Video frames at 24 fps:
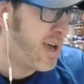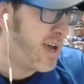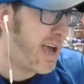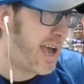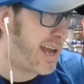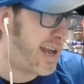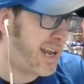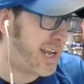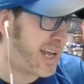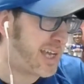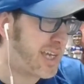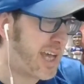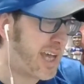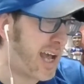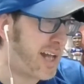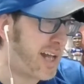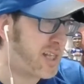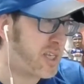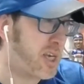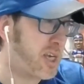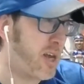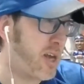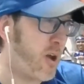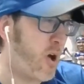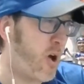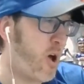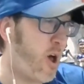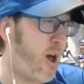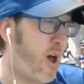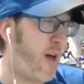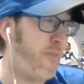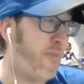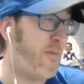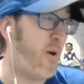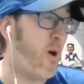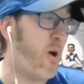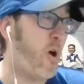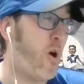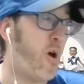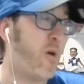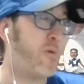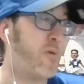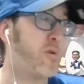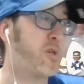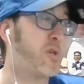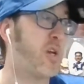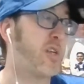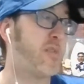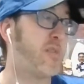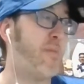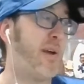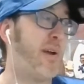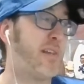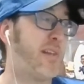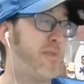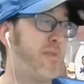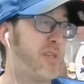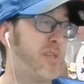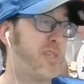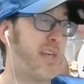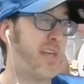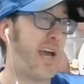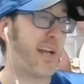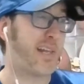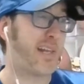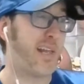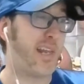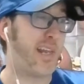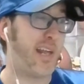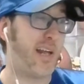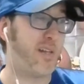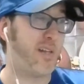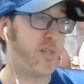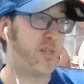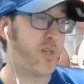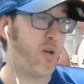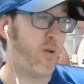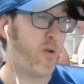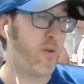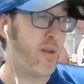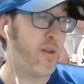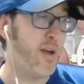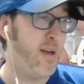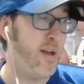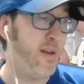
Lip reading: And he gets it off. Oh, he's just about to be sacked in the end zone.